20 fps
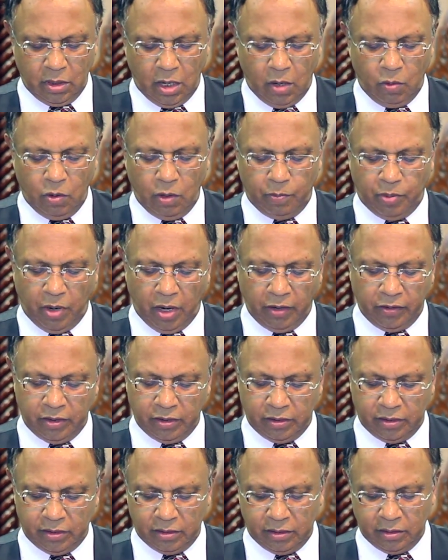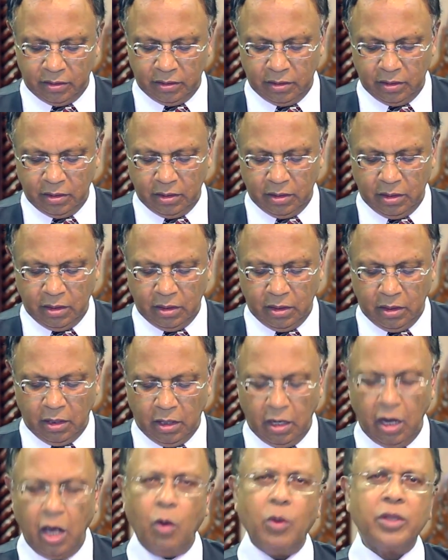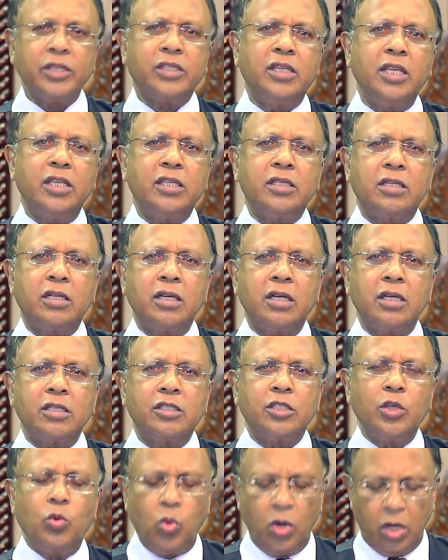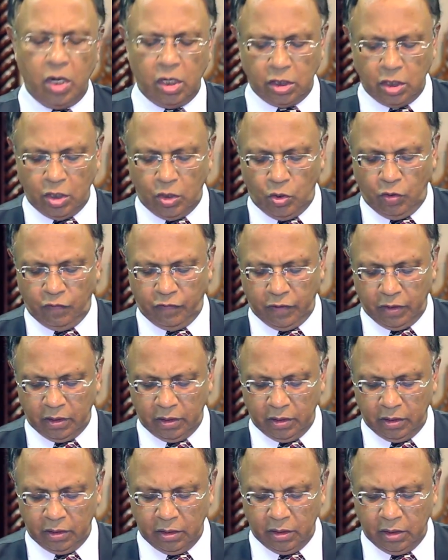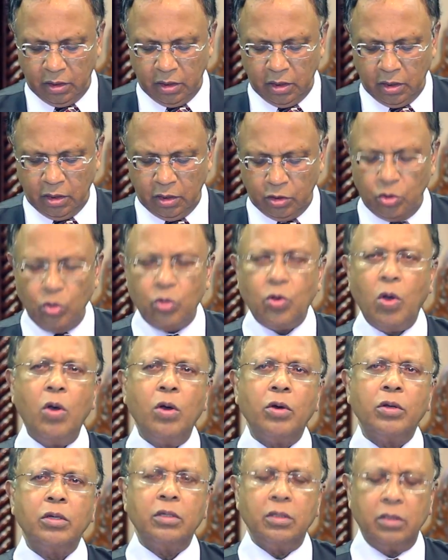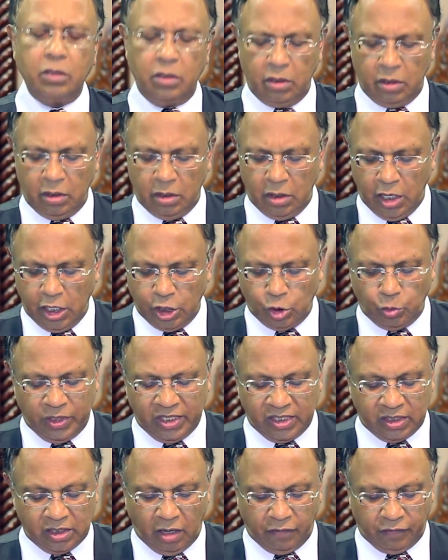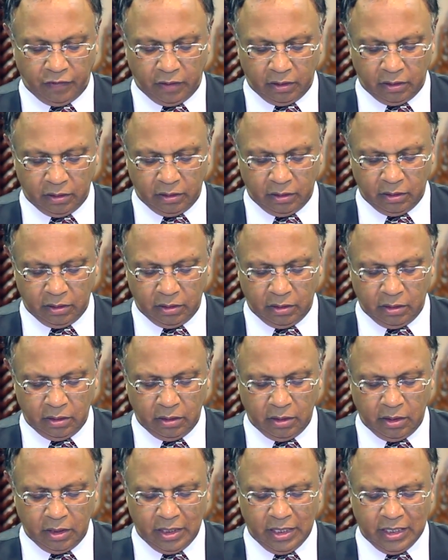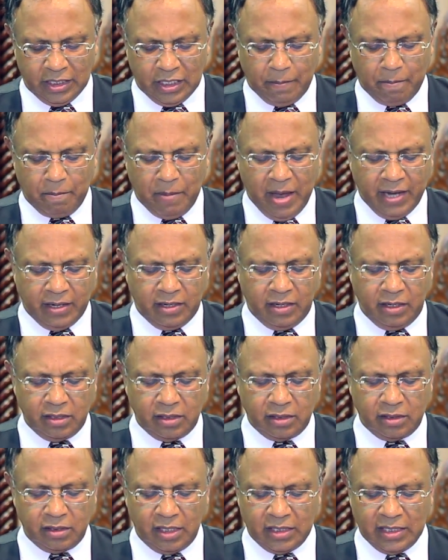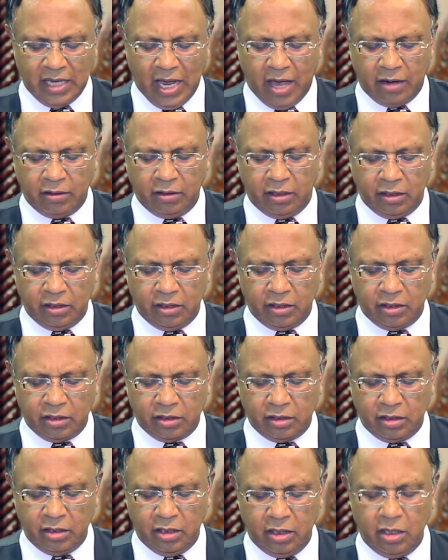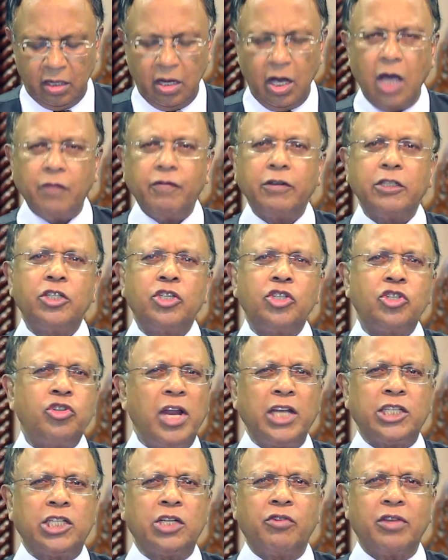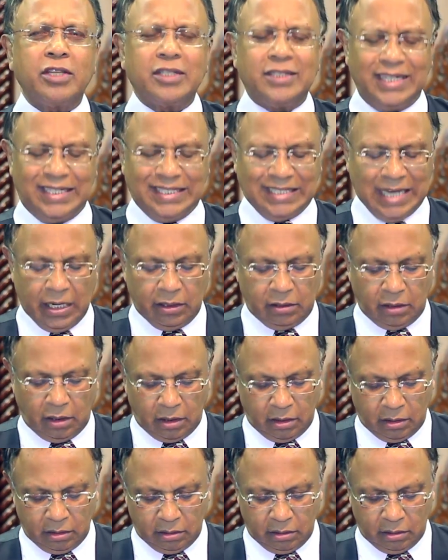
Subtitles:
Our brothers, our sisters, the world over, look on as we suffer the madness and arrogance of a treacherous dictator.